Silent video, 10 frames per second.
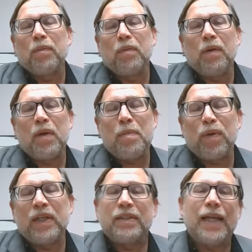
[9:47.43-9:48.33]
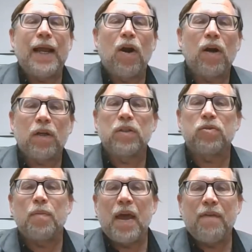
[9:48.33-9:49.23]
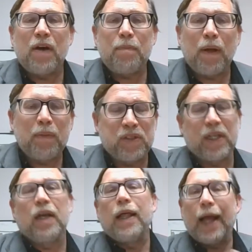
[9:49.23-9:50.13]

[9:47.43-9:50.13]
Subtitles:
reprint 10 articles from Avon Publishing.